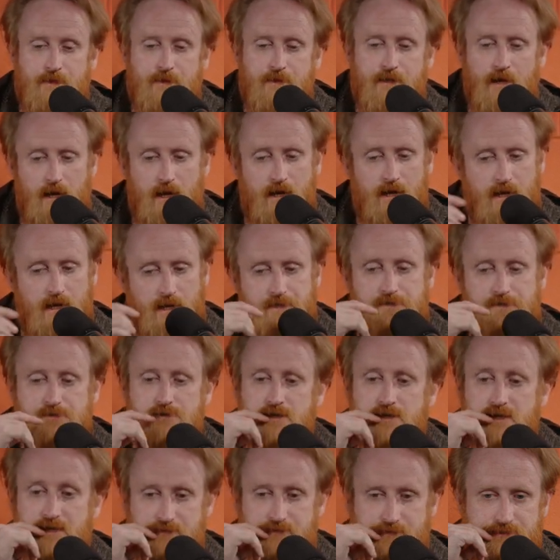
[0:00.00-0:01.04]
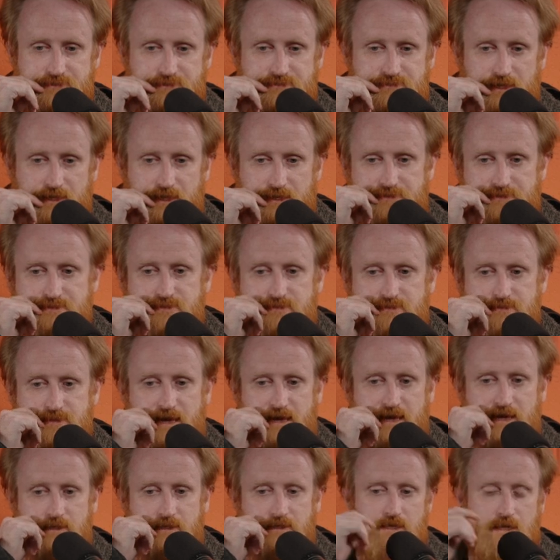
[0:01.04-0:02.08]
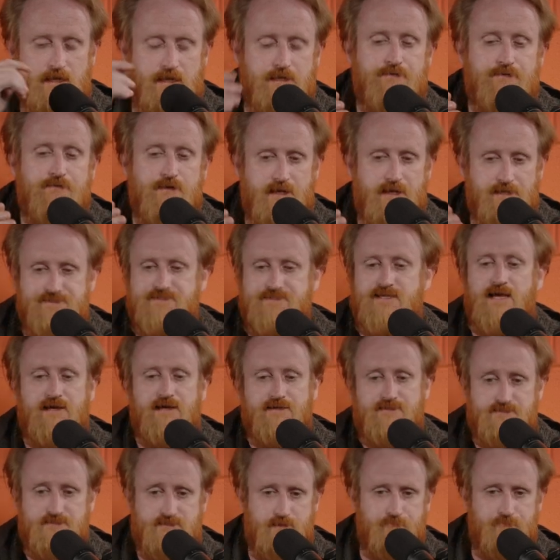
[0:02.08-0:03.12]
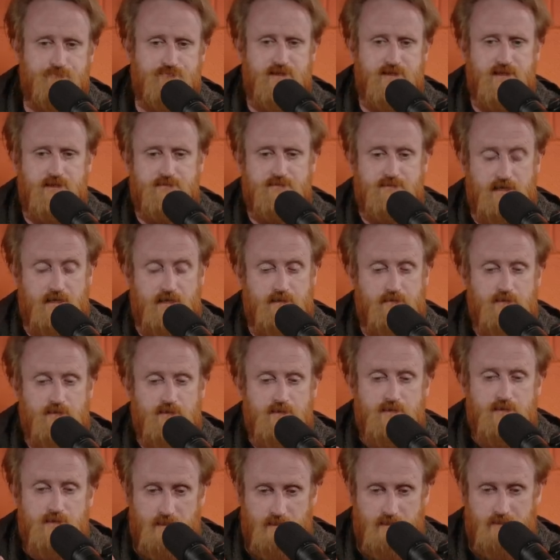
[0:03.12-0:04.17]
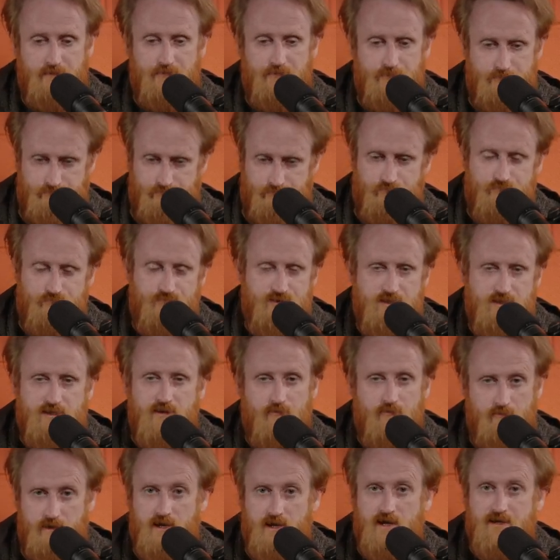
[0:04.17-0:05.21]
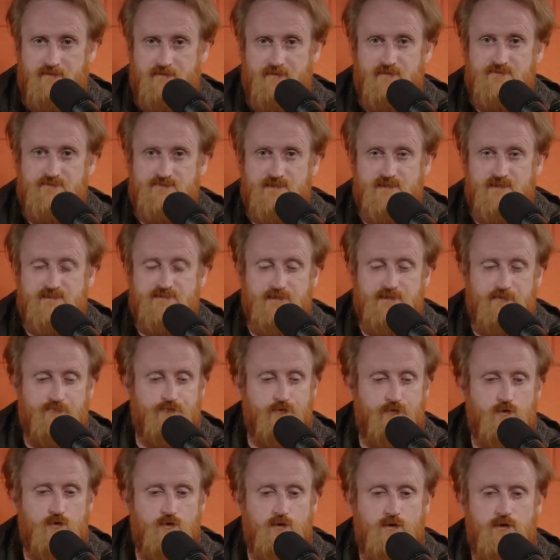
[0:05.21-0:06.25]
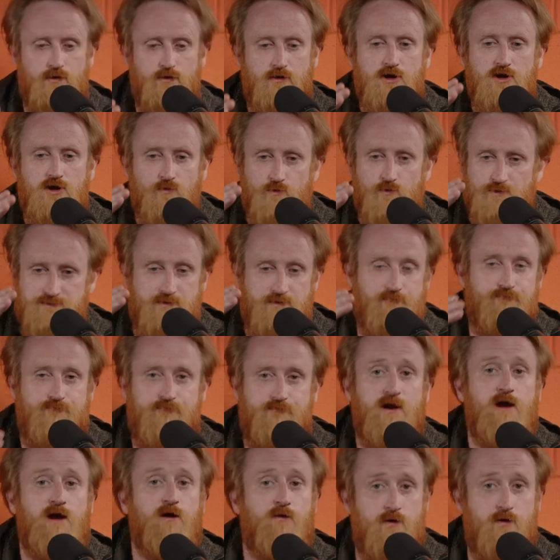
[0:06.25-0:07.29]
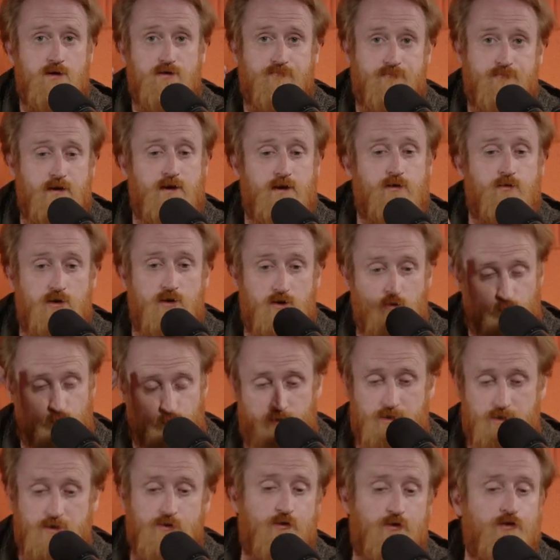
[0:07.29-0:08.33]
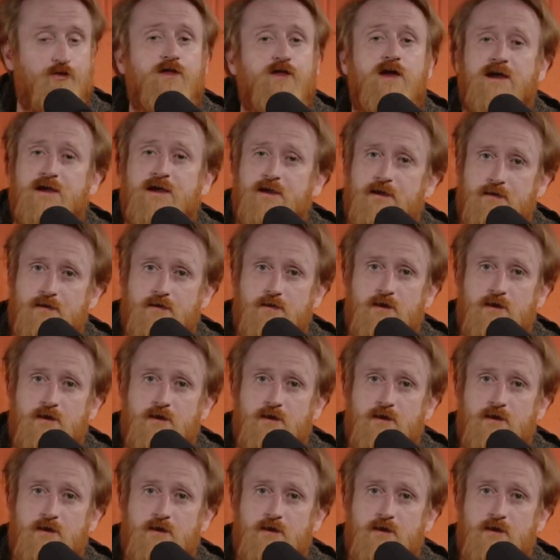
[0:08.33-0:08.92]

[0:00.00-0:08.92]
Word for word: Uh, in the sense that it it takes something that in the year 1964 was a very very real thing